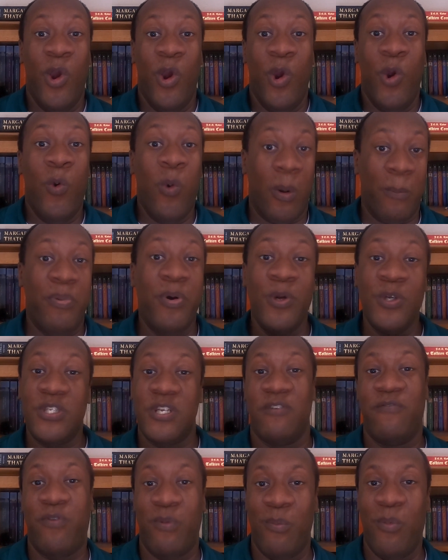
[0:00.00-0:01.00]
who are
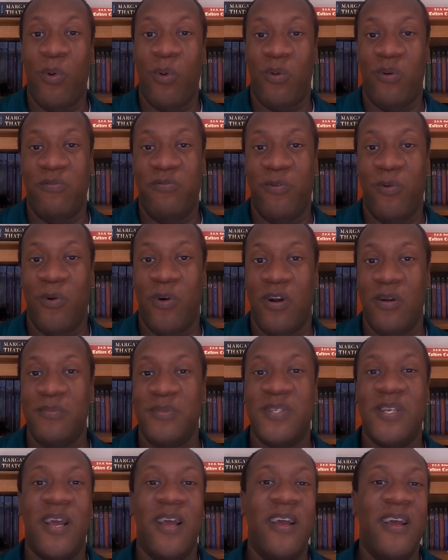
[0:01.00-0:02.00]
pushing for more
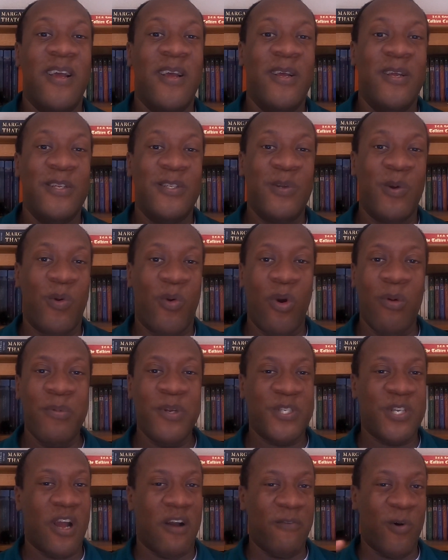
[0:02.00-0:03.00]
reforms. So
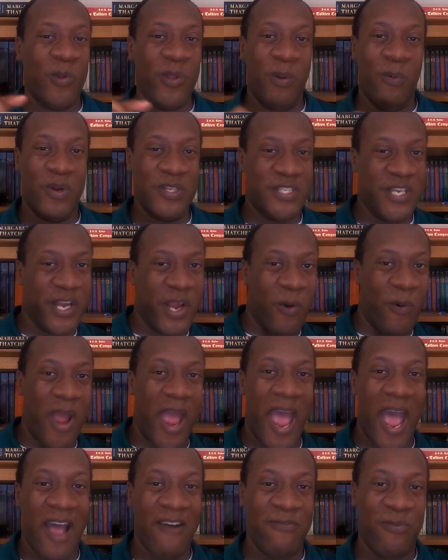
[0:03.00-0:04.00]
Gorbachev only wants to go
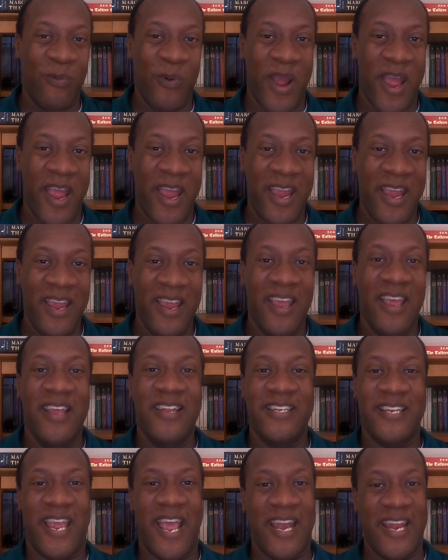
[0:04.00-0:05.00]
halfway
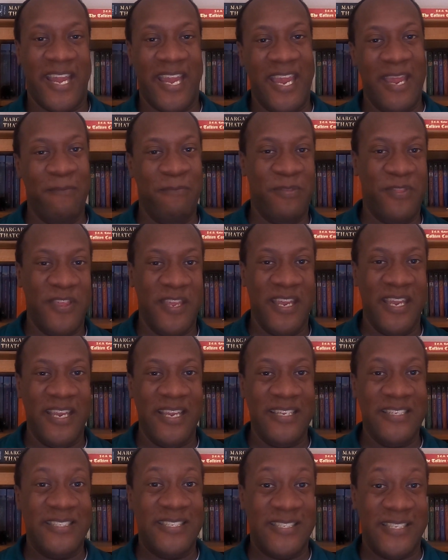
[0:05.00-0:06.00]
to kind of keep
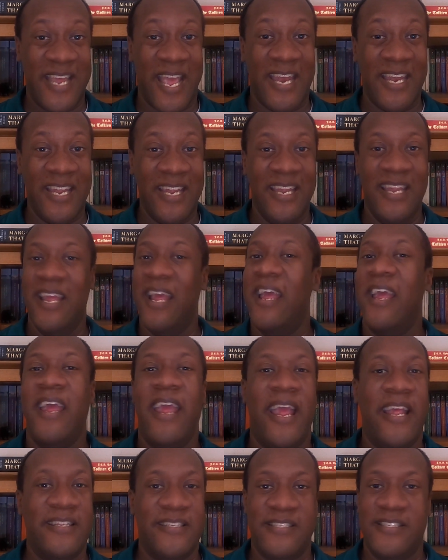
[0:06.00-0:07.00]
things steady.
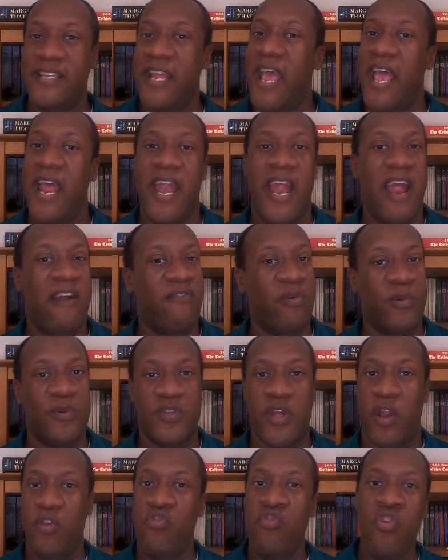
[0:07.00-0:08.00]
Instead,
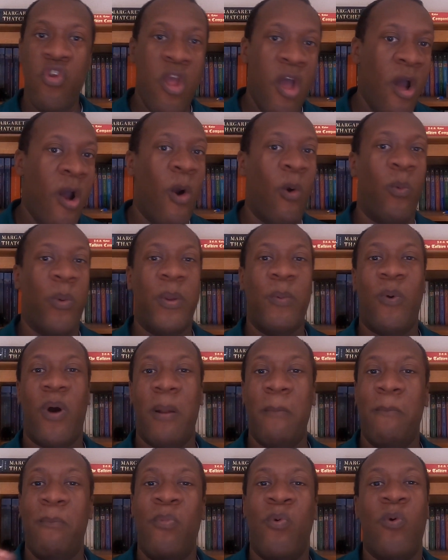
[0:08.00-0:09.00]
everyone's like, no, we
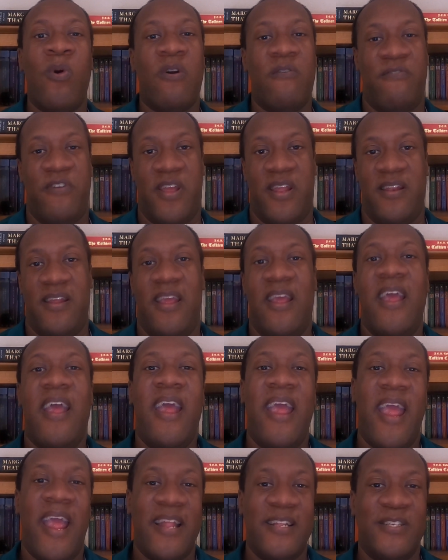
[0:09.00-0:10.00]
want more of it.
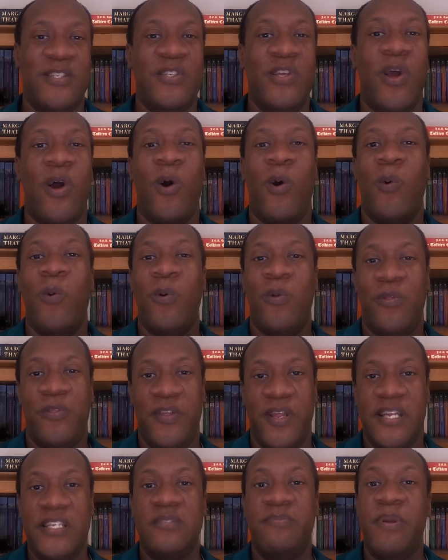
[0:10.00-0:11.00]
And so
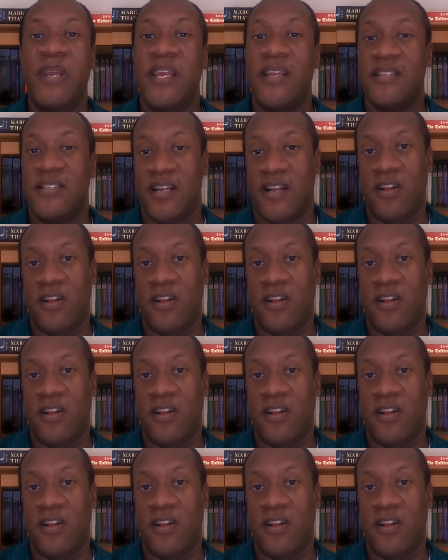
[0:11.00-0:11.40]
things begin to